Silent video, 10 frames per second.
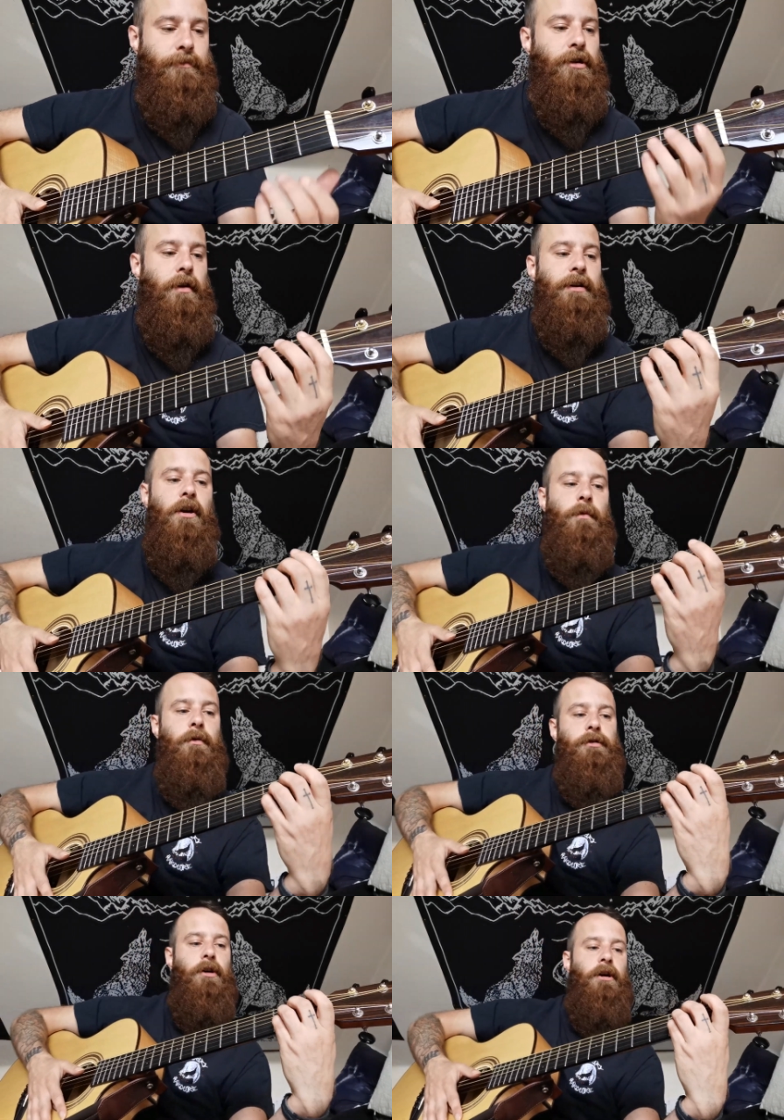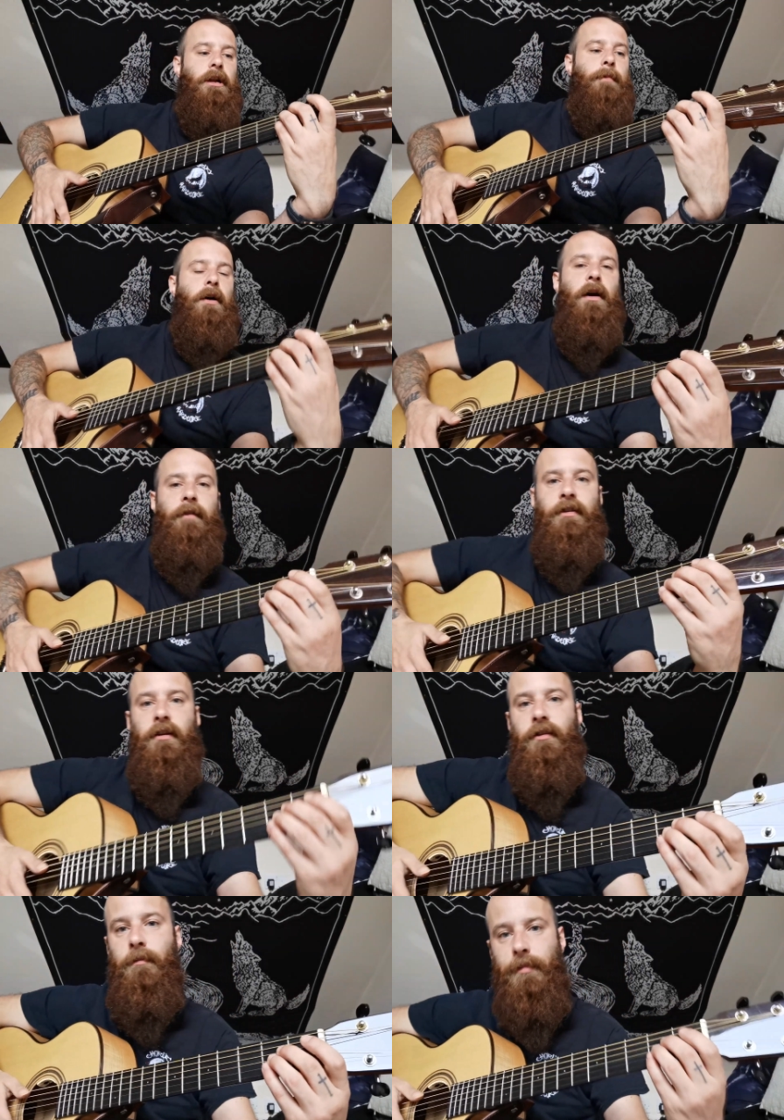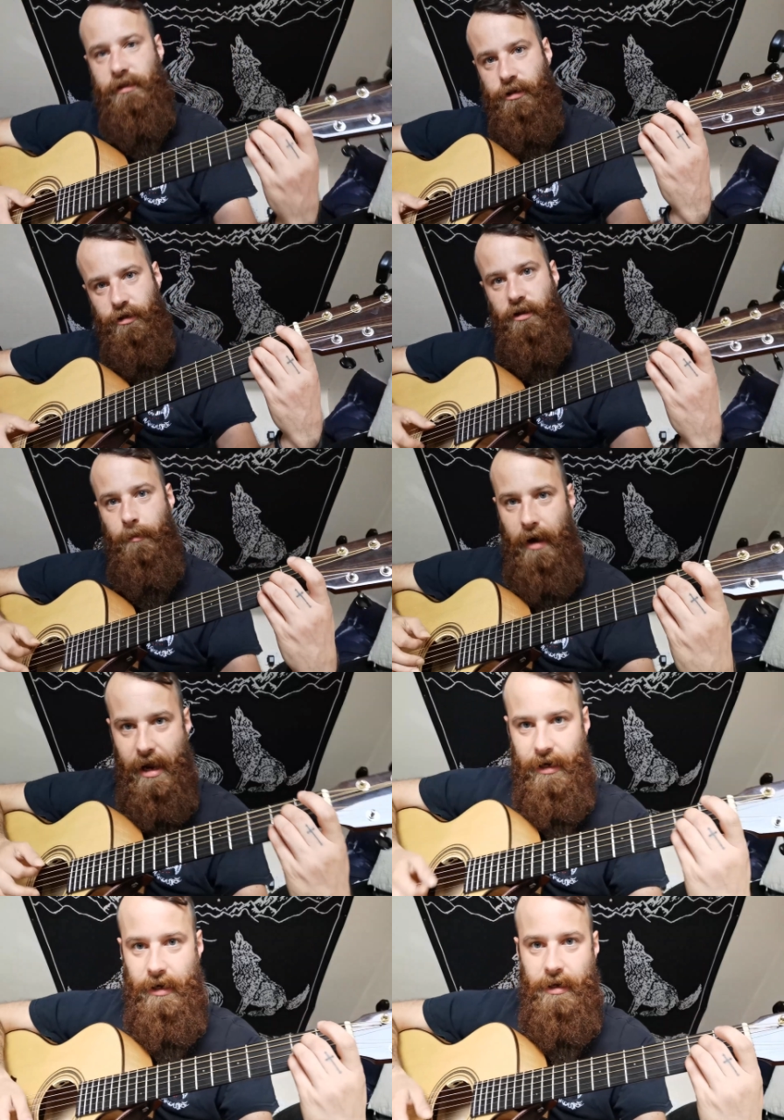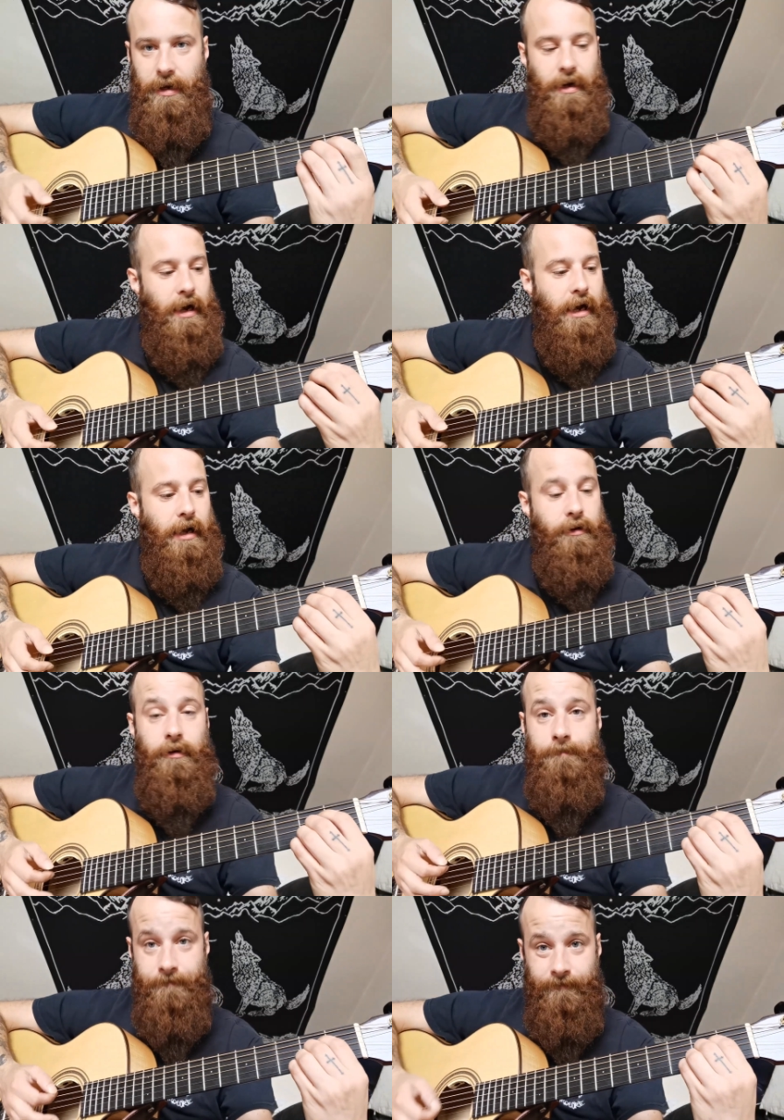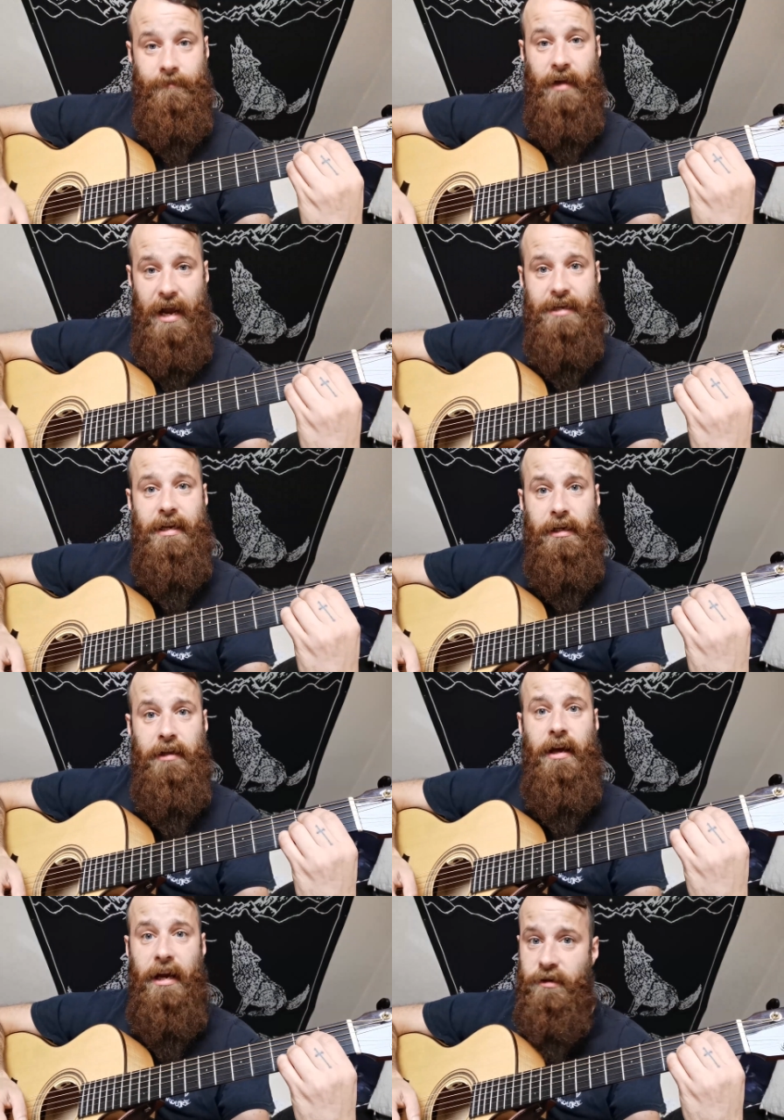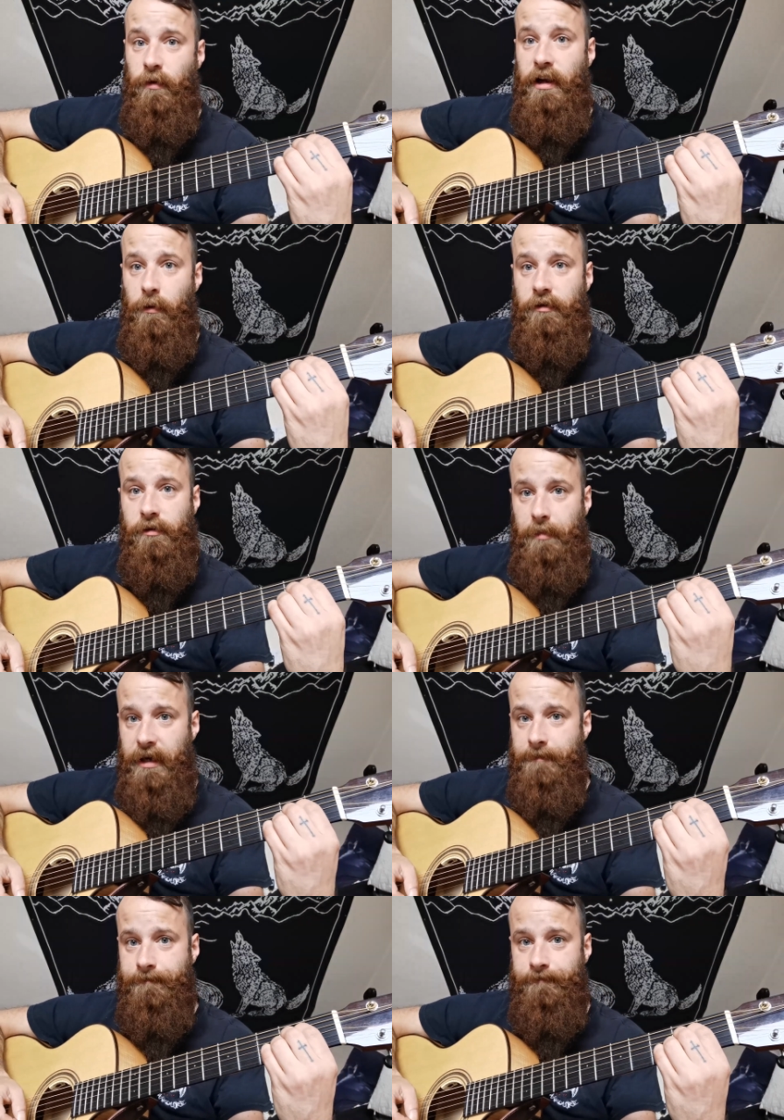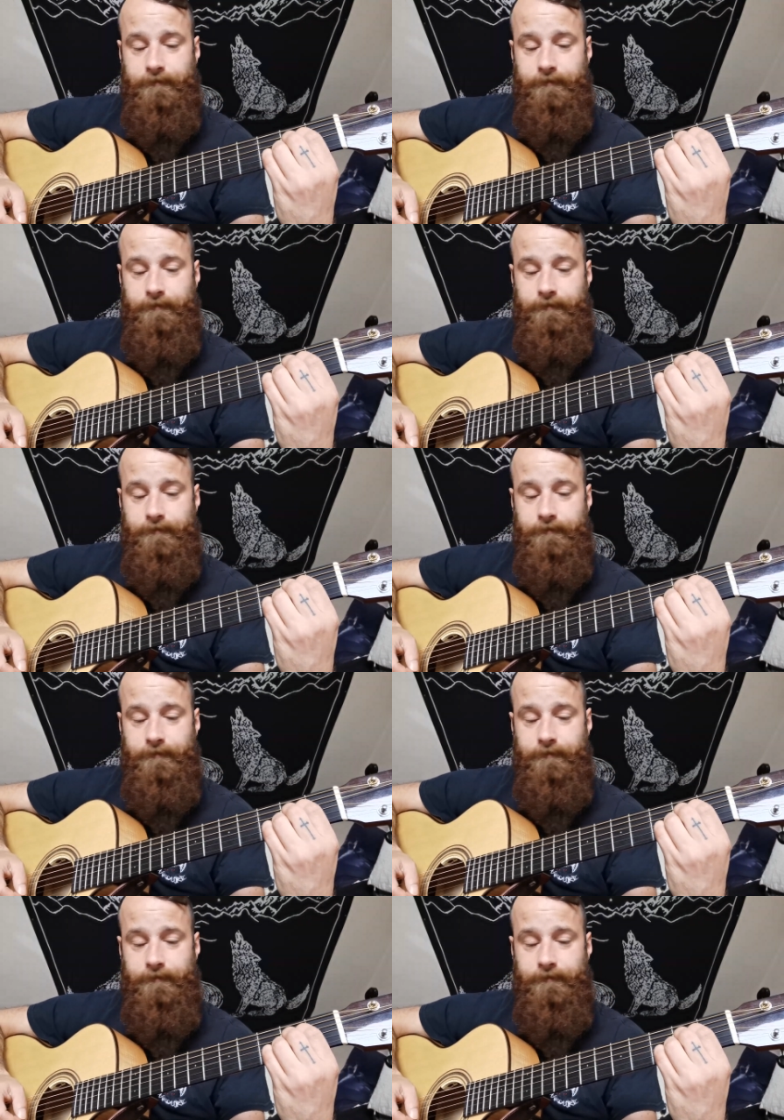So I know we were talking about having your thumb position at the back, and ideally that is where you want to be.